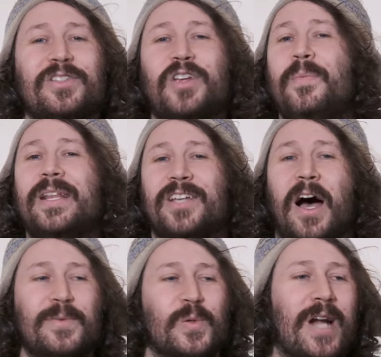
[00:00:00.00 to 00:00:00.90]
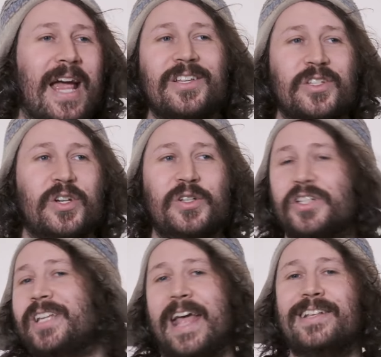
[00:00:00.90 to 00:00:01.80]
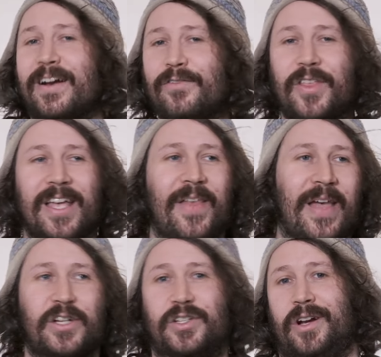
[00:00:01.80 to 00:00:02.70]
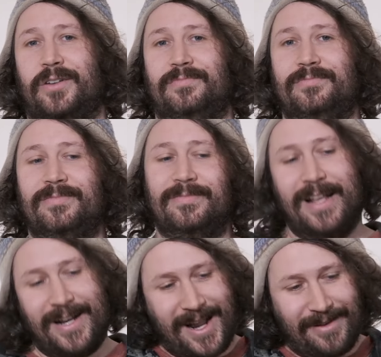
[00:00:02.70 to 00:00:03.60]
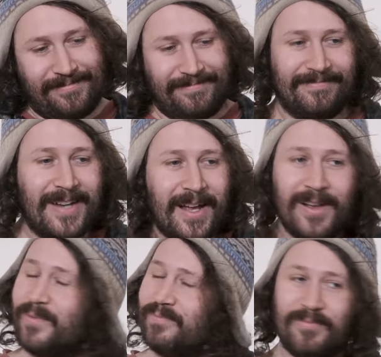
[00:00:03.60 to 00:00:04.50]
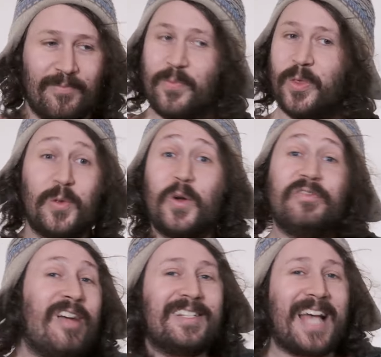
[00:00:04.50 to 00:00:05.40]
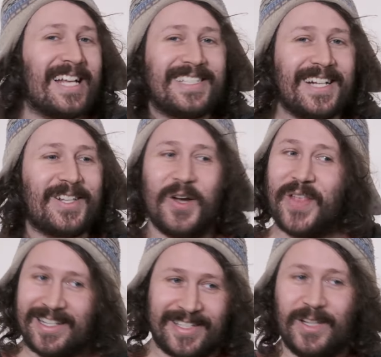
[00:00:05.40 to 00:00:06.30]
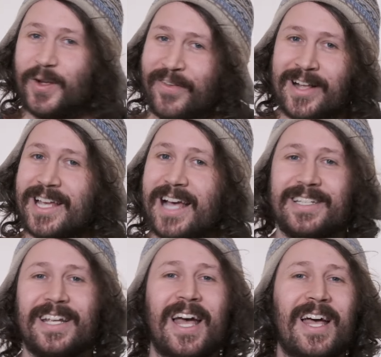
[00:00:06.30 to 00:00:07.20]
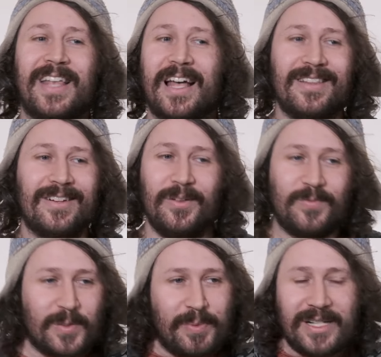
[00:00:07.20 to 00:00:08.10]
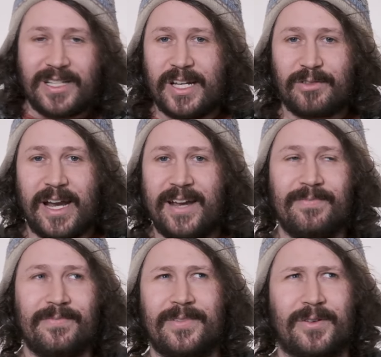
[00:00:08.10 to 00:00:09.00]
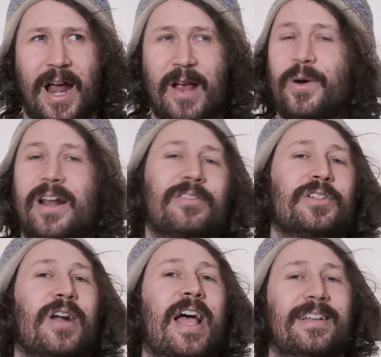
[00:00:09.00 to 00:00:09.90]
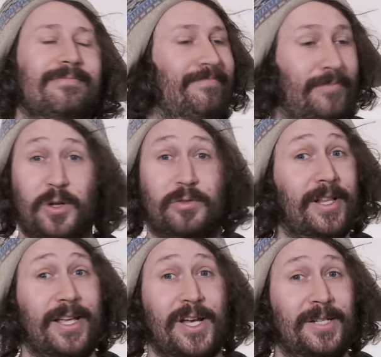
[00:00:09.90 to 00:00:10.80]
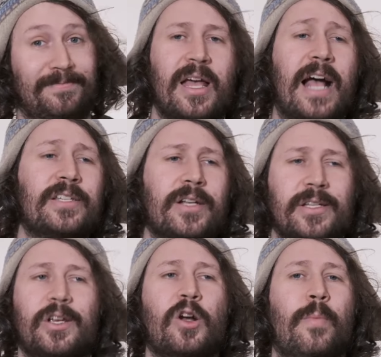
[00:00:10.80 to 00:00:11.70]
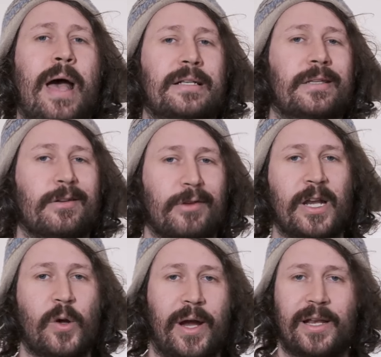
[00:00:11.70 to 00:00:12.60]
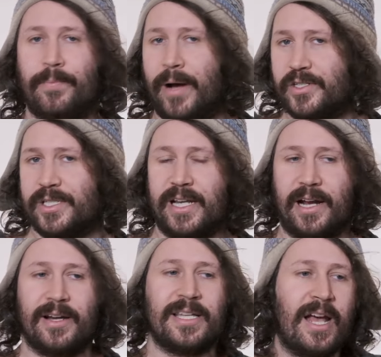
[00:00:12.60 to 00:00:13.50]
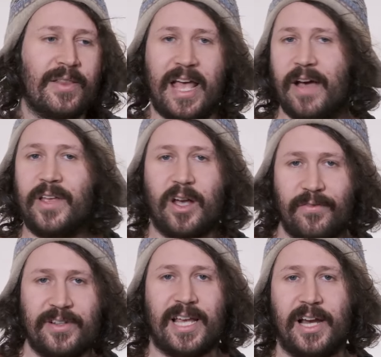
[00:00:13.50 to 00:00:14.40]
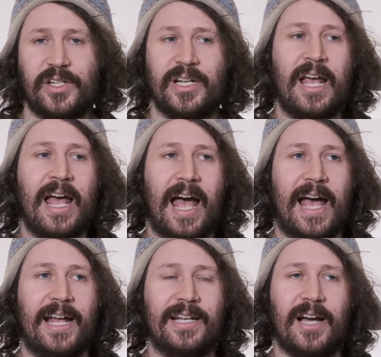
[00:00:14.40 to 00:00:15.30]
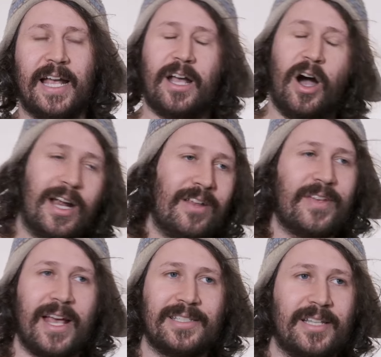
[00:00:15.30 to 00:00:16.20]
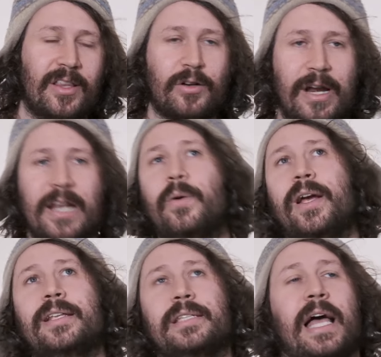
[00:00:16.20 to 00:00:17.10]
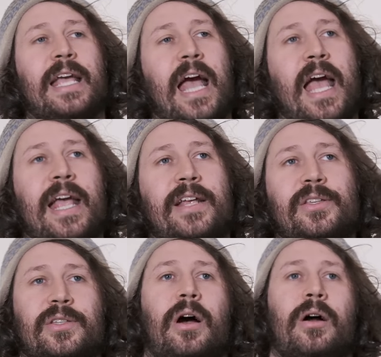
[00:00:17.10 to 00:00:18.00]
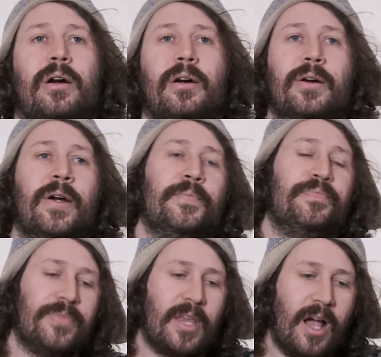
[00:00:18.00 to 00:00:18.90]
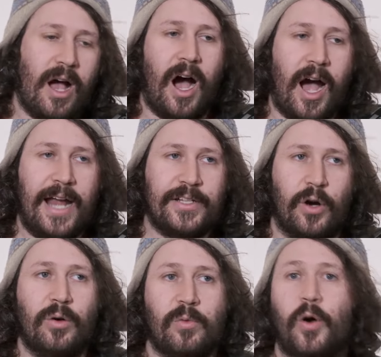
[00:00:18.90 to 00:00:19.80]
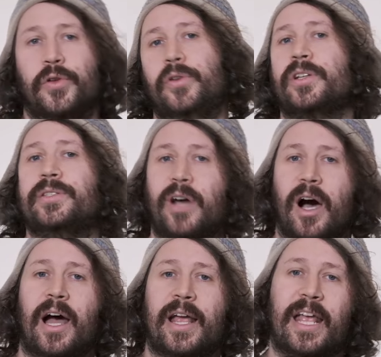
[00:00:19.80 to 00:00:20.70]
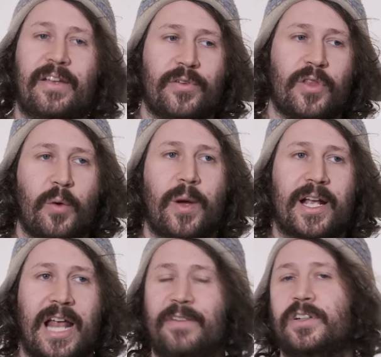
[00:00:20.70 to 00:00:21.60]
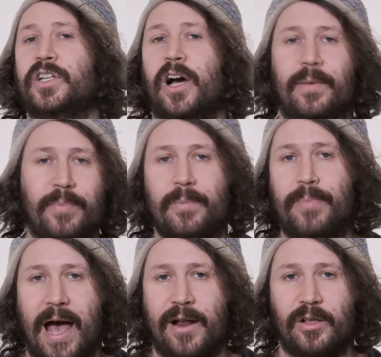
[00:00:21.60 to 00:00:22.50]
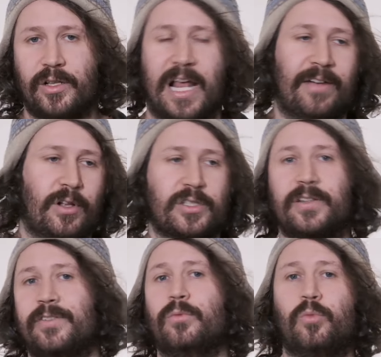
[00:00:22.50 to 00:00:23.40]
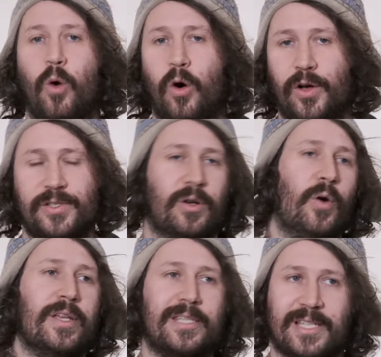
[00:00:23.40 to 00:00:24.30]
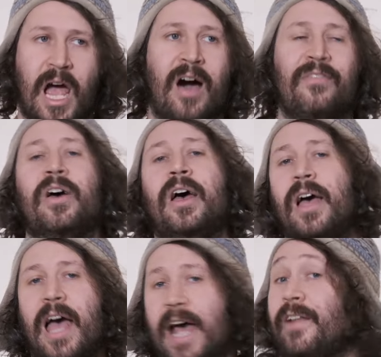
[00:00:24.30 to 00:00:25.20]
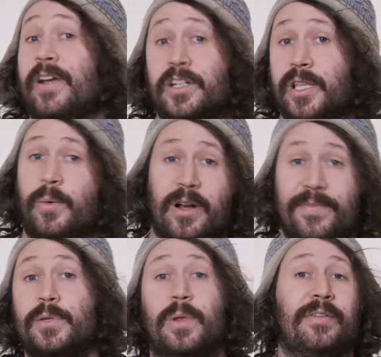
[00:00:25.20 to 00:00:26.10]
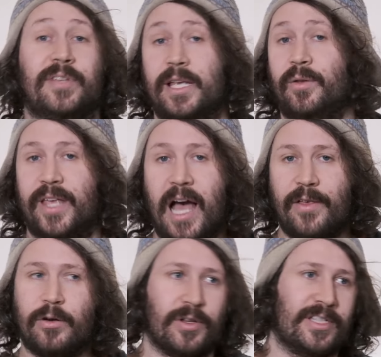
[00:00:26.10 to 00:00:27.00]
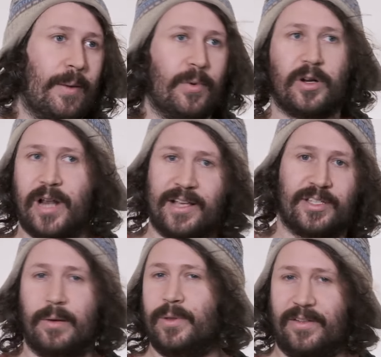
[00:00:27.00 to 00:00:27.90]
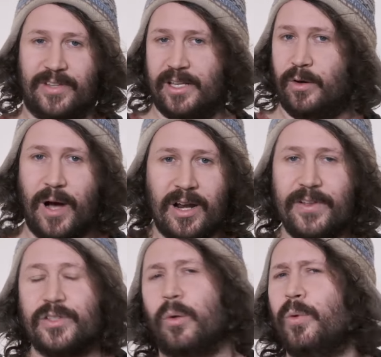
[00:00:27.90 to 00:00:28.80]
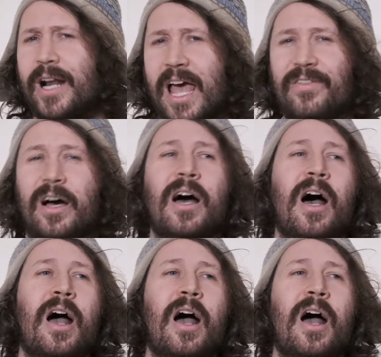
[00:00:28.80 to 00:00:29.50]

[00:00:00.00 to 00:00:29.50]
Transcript: are so many times where dragons could just end everything and they just don't. I don't know. Looks fantastic, though. That scene looked fantastic. That little spindly green, grey, whatever dragon looked really good. And so to circle back to the Green Queen and budget Daenerys, they have their conversation, and I kind of guess that the Green Queen is like, hey, so I don't want you to die, even though we're going to have a giant big battle and have lots of different wars and all this stuff, and eventually one of us will have to kill the other, or someone on our side will have to kill one of us, or whatever.